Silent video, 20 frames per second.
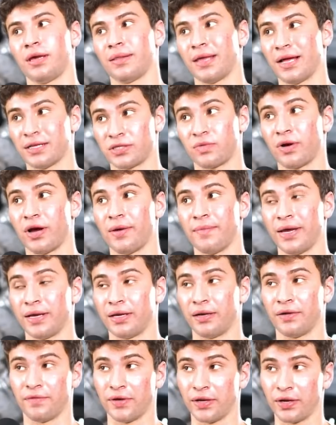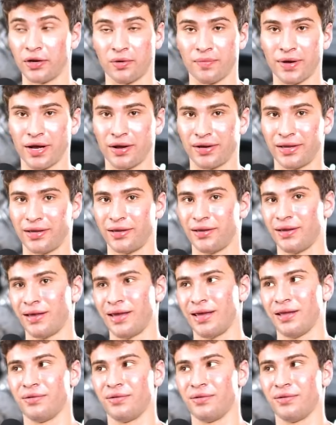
And that's why I'm making a video about it.